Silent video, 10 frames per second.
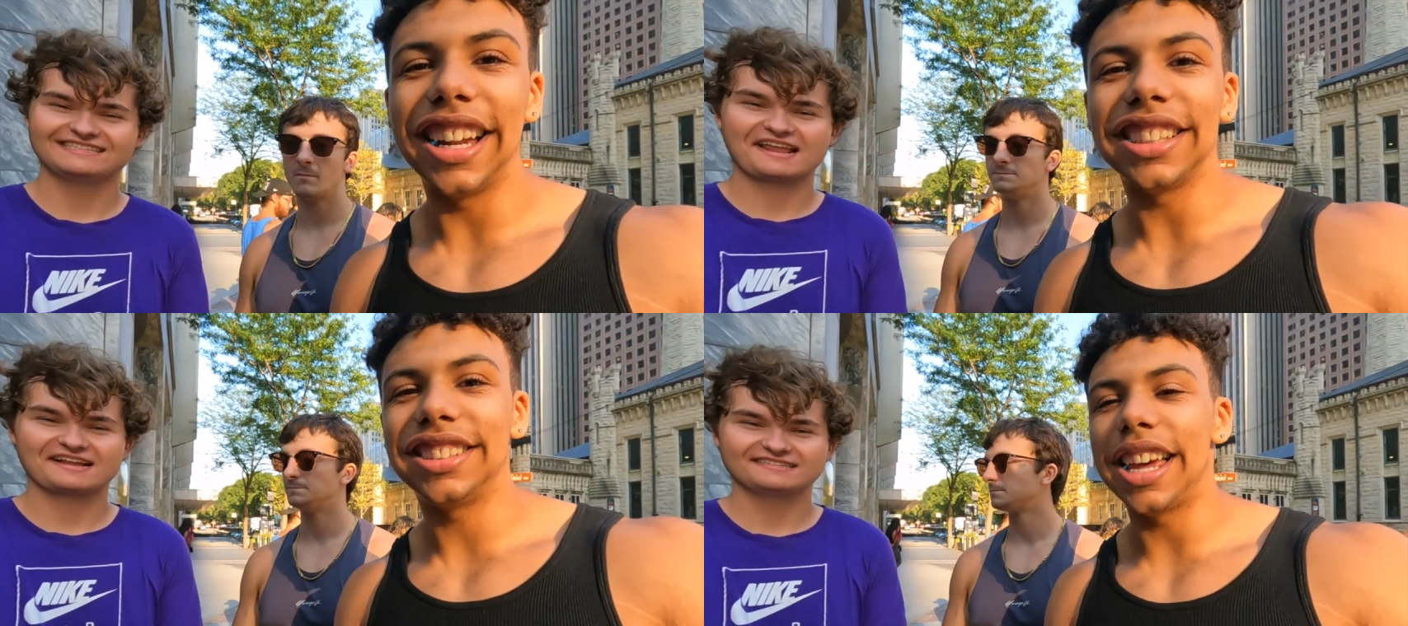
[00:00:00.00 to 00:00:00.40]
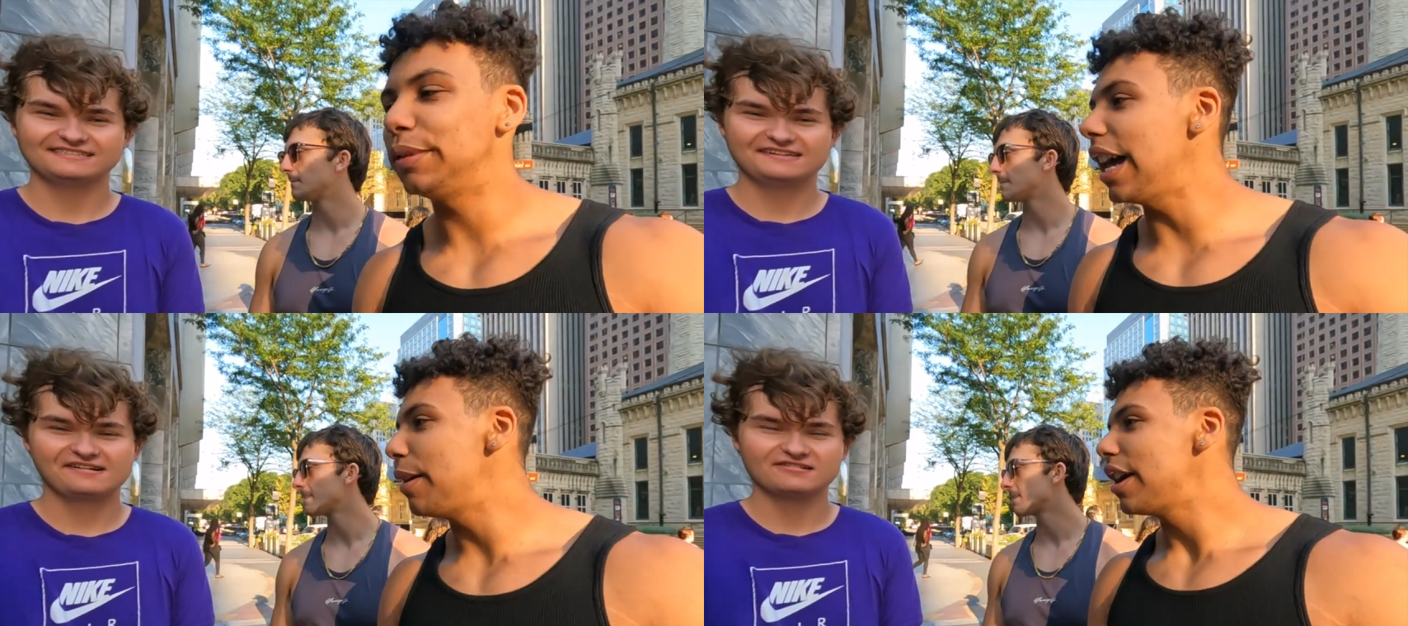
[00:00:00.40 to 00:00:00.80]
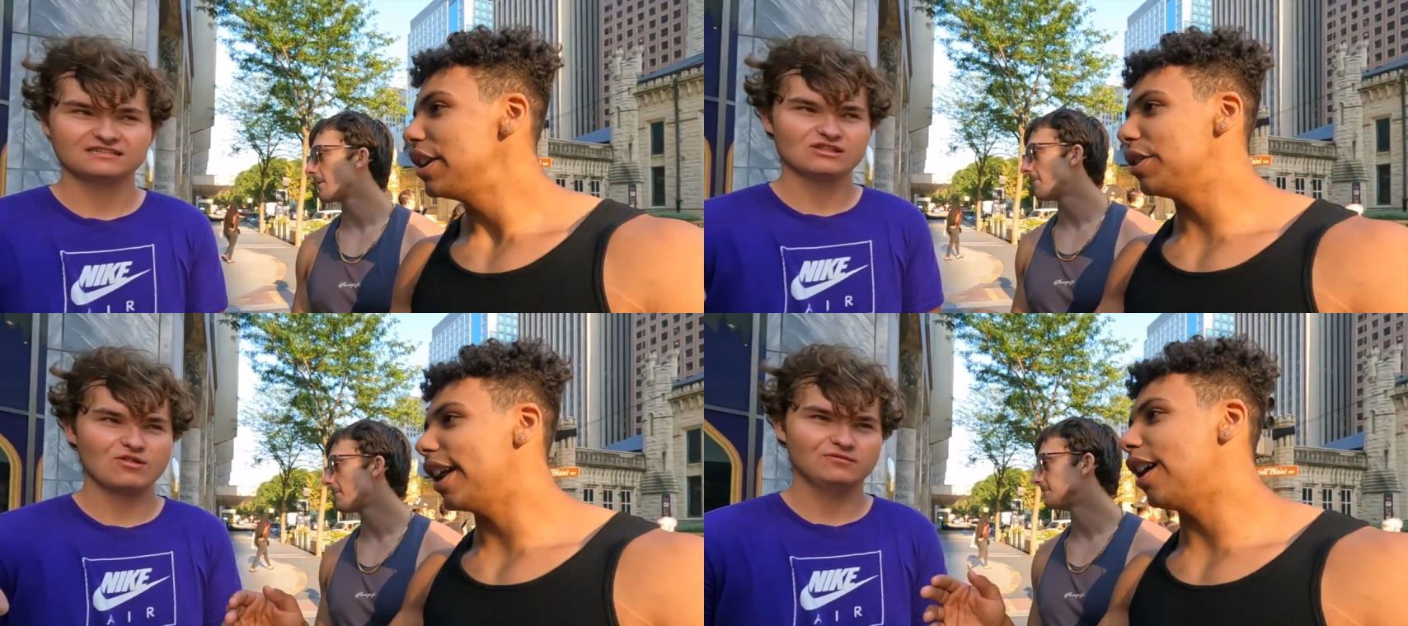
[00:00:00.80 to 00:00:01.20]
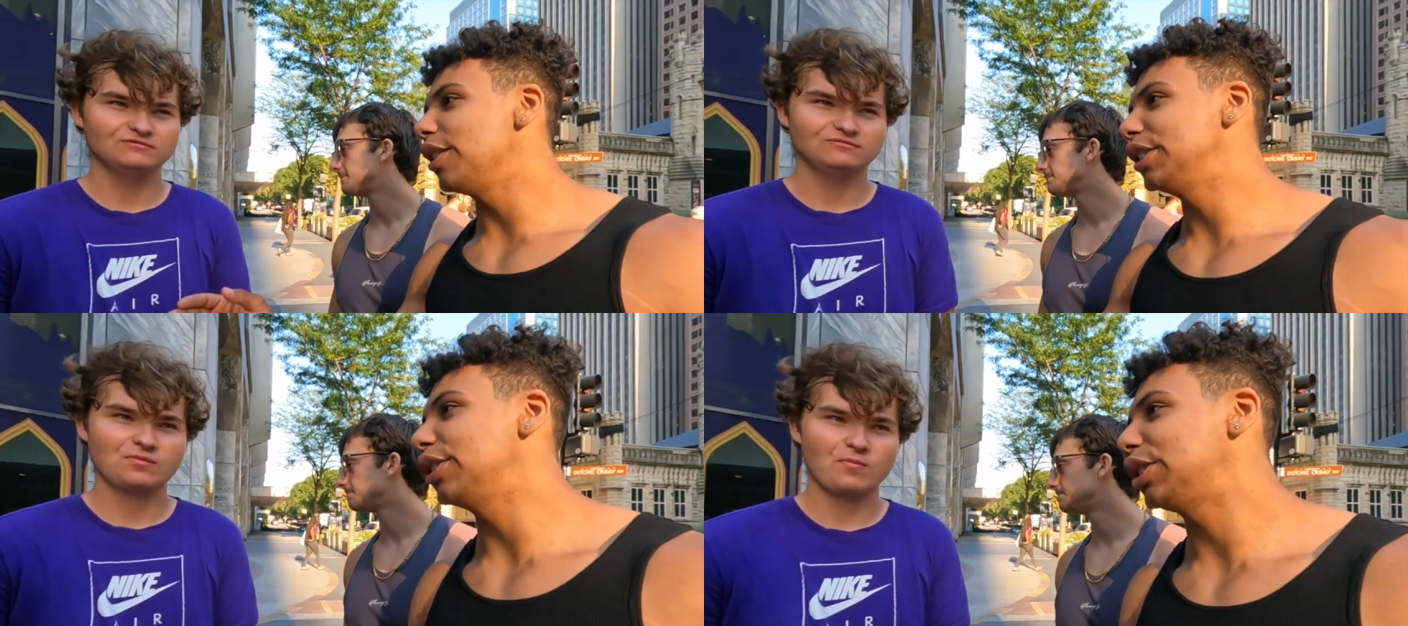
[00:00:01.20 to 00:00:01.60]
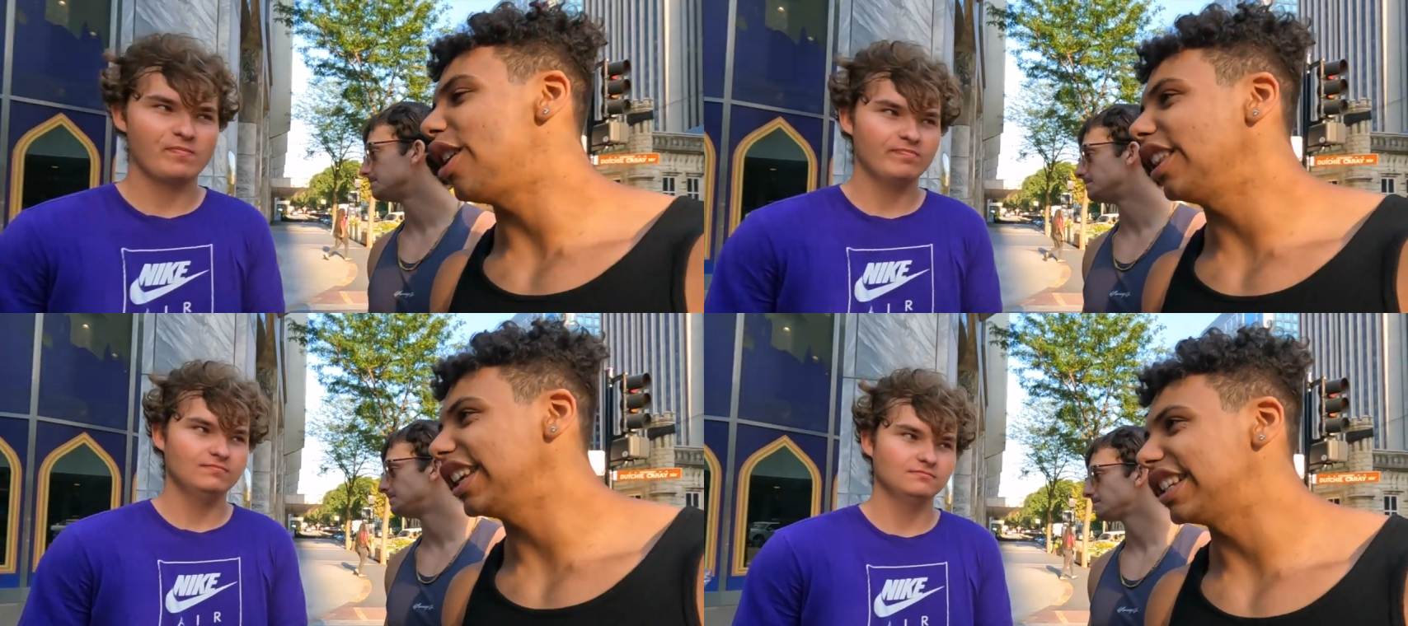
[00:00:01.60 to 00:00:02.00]
Speaker 1: so, at the same time, you gotta also
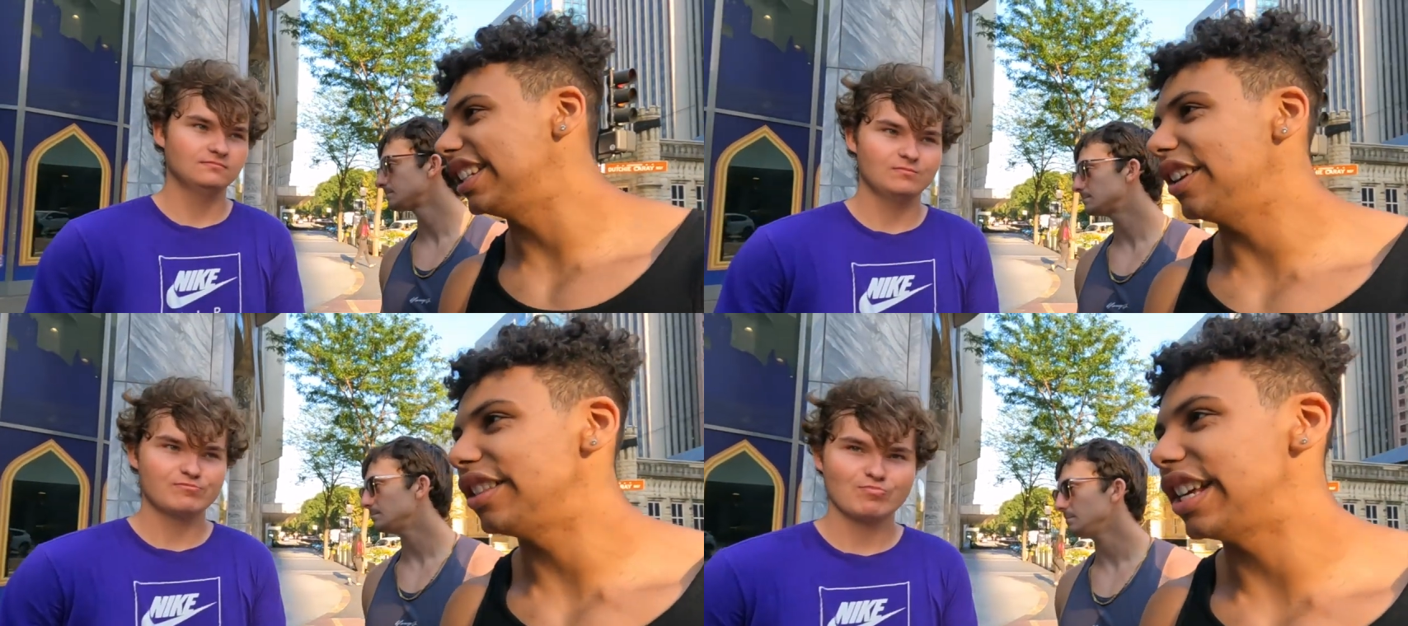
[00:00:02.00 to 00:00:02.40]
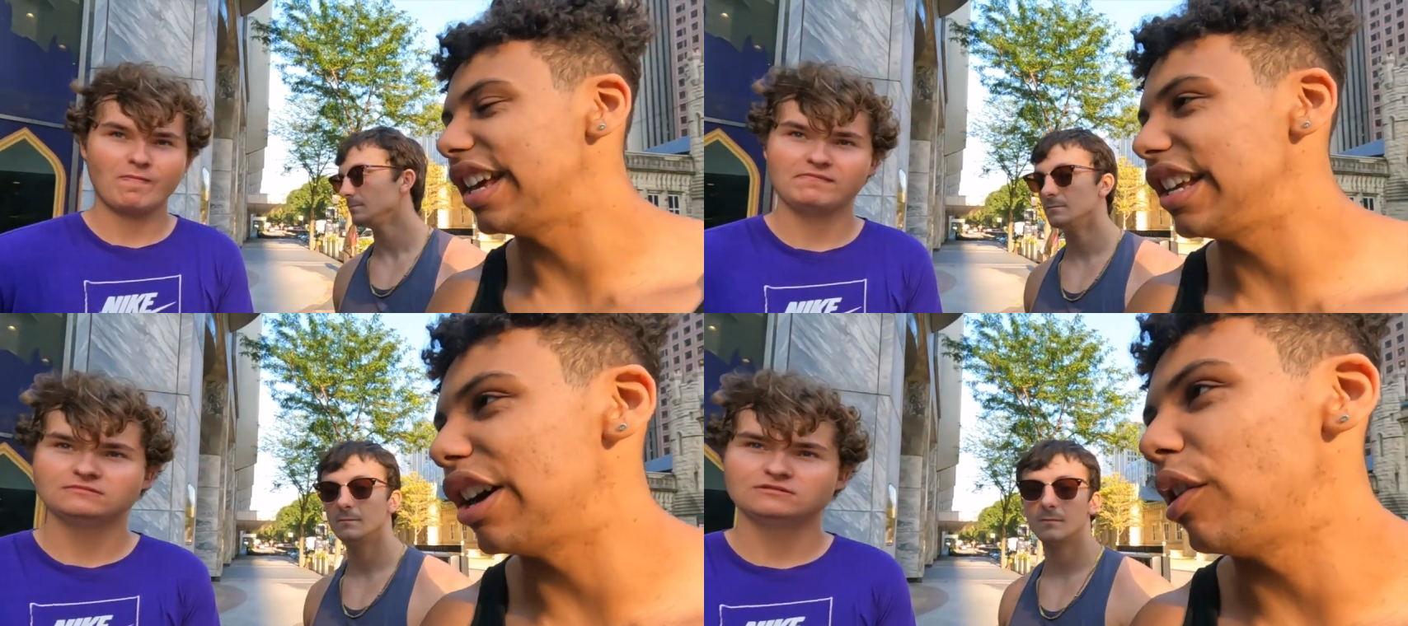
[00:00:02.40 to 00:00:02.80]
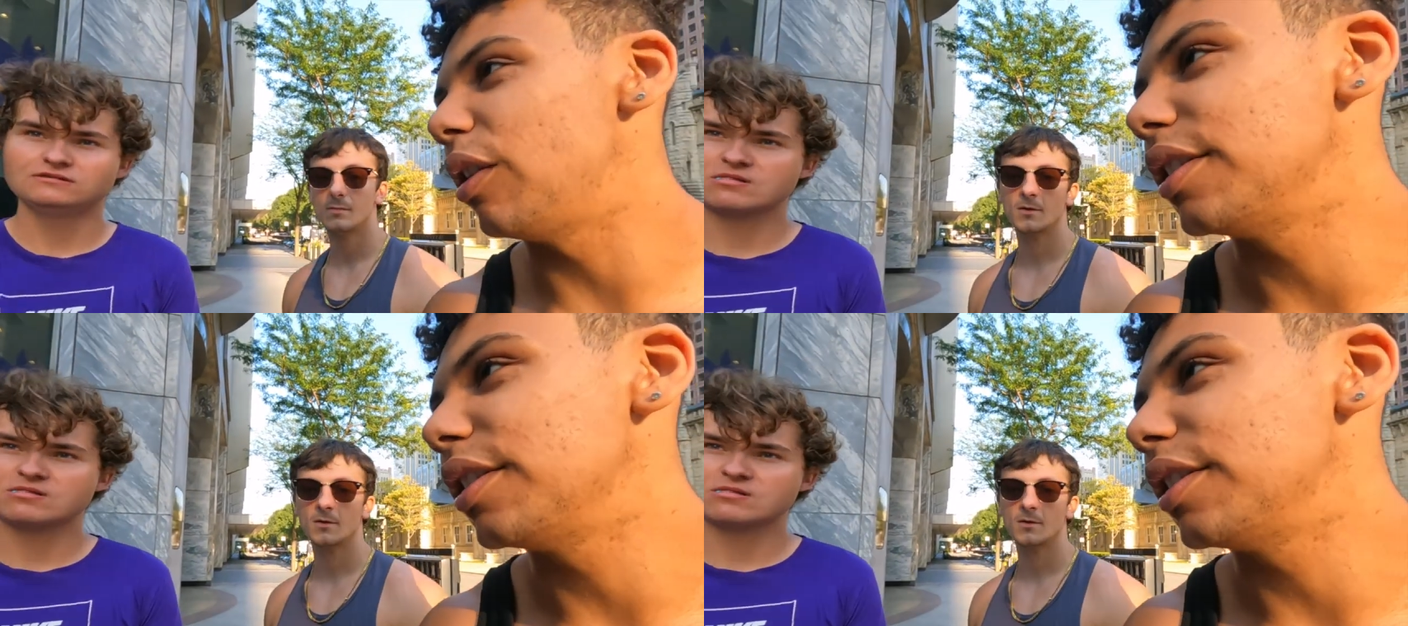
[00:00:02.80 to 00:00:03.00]
strongly consider that, you know.